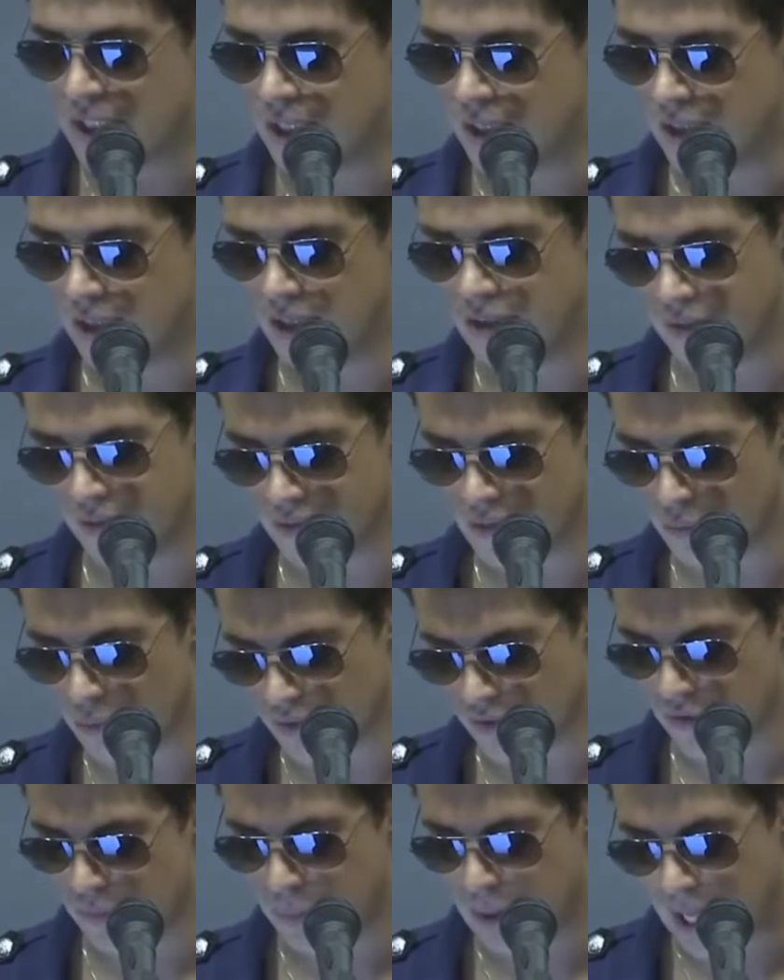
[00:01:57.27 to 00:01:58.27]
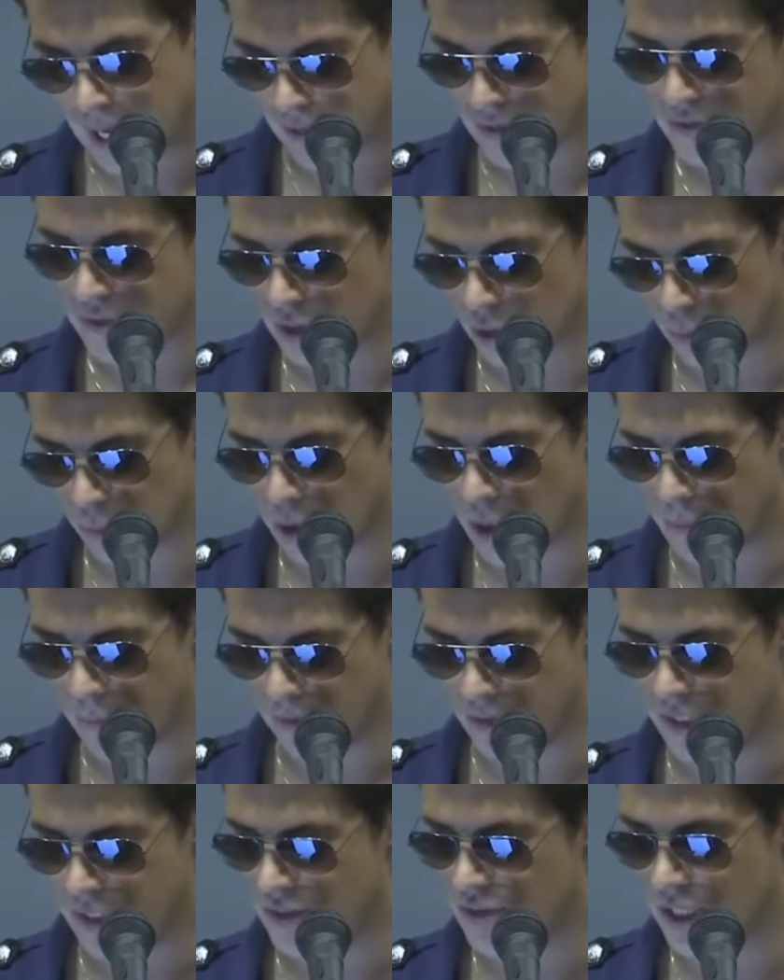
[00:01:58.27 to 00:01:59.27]
years worth of blacks killed by
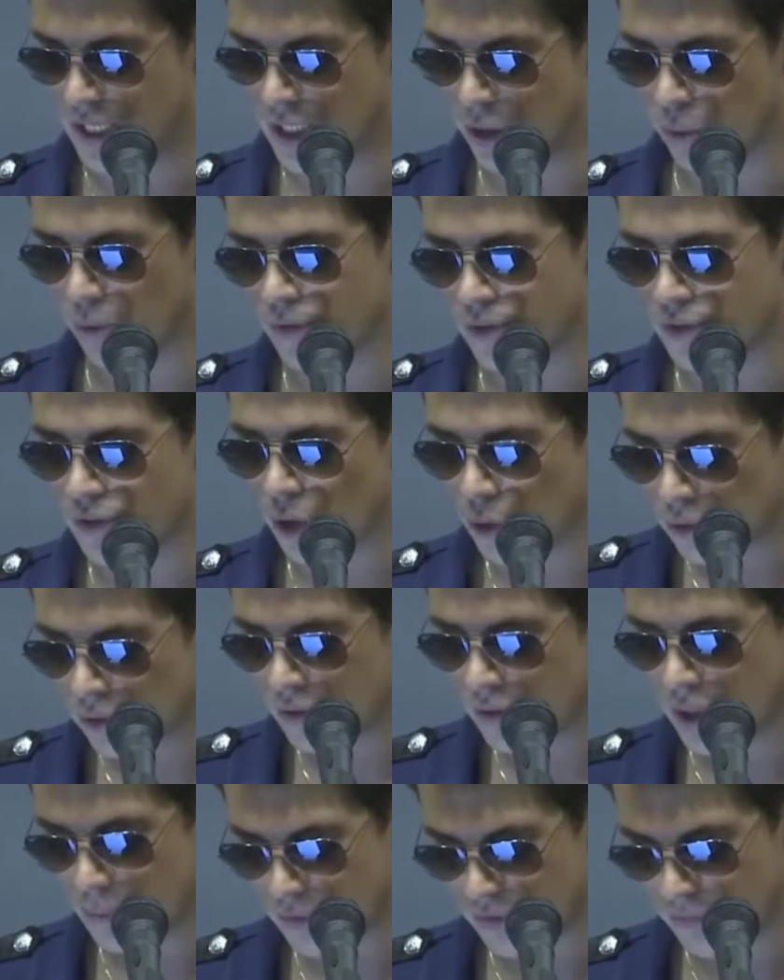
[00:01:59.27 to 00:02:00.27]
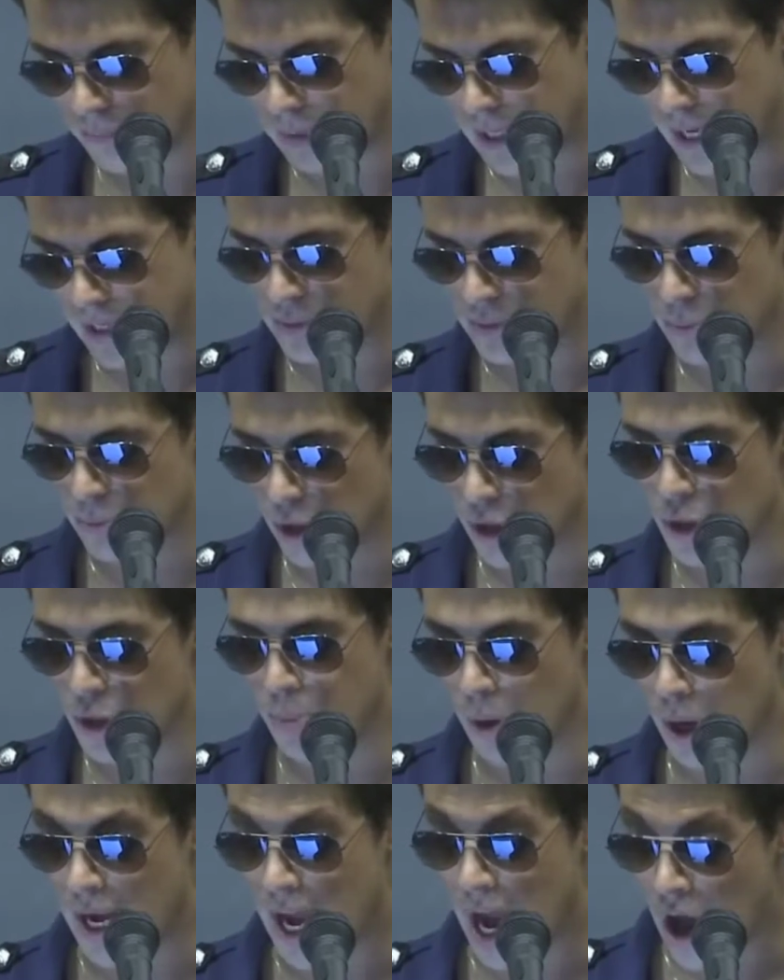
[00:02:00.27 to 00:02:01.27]
police to equal the total number of blacks murdered
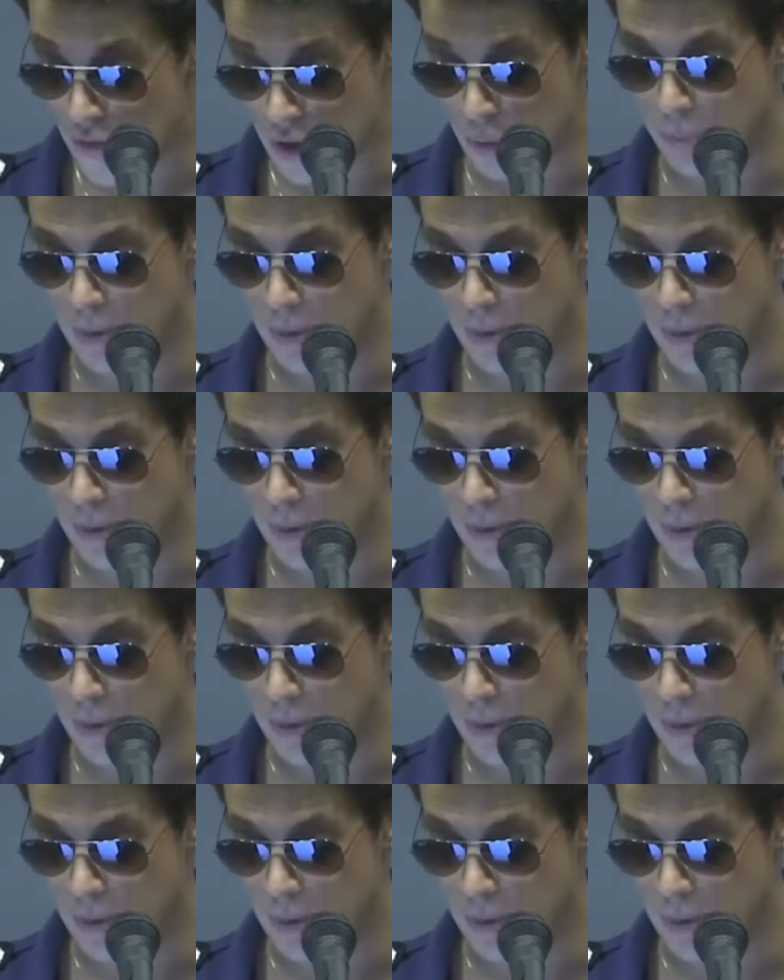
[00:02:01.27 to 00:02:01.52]
by other